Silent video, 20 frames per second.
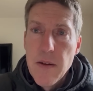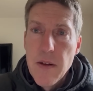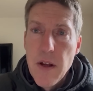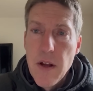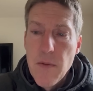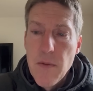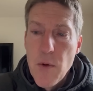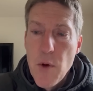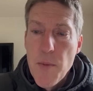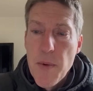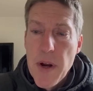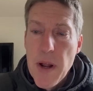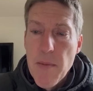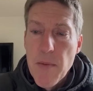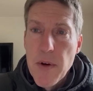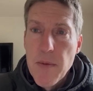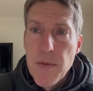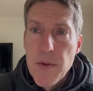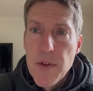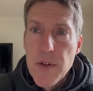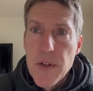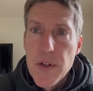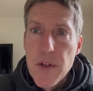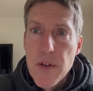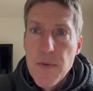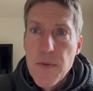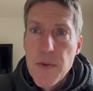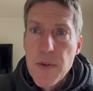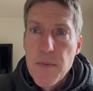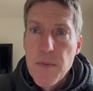Ruben Amorim
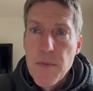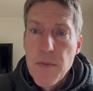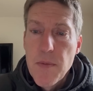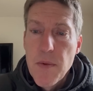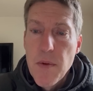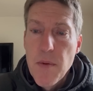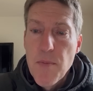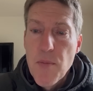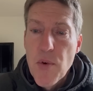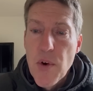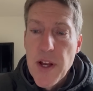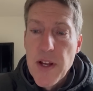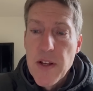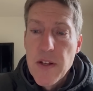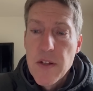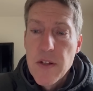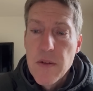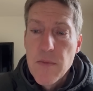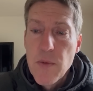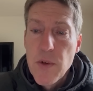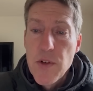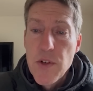deserves praise, which